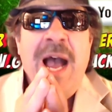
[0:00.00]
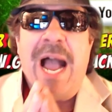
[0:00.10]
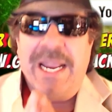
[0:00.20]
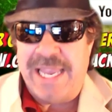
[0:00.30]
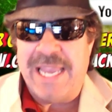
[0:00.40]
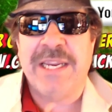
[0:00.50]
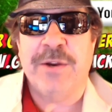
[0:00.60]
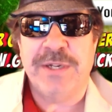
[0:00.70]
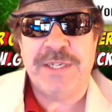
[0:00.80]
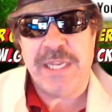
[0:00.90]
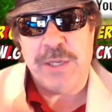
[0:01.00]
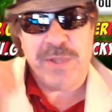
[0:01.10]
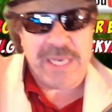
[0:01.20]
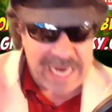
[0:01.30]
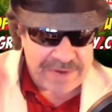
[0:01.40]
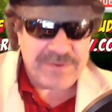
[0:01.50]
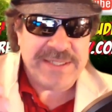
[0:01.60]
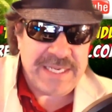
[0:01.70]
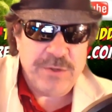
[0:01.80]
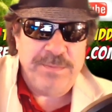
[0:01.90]
I can't guarantee you that every
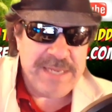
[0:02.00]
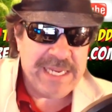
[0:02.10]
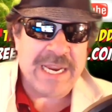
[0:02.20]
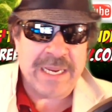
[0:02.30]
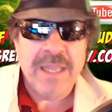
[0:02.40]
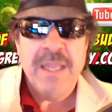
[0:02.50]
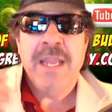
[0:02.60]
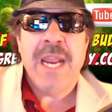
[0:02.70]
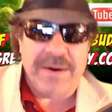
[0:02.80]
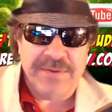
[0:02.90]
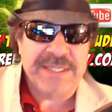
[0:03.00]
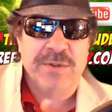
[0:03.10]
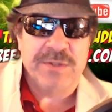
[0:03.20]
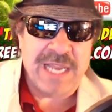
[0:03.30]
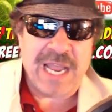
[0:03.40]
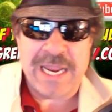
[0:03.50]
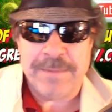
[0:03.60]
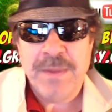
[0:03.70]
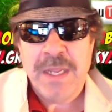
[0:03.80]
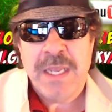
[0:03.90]
single meeting, every single time,